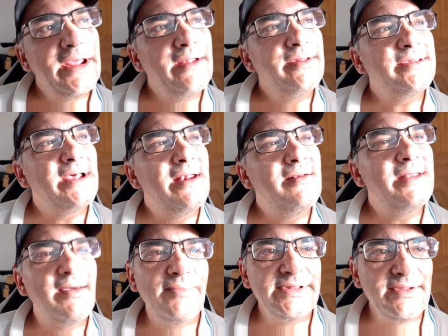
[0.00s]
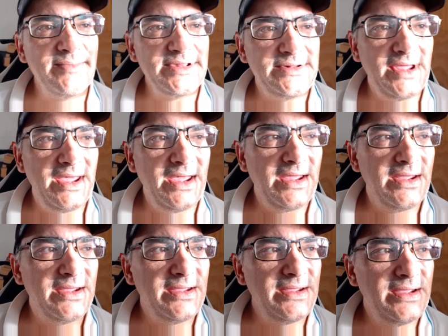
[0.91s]
It's a lovely summer's
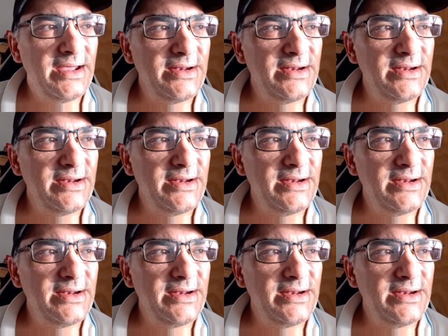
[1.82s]
day.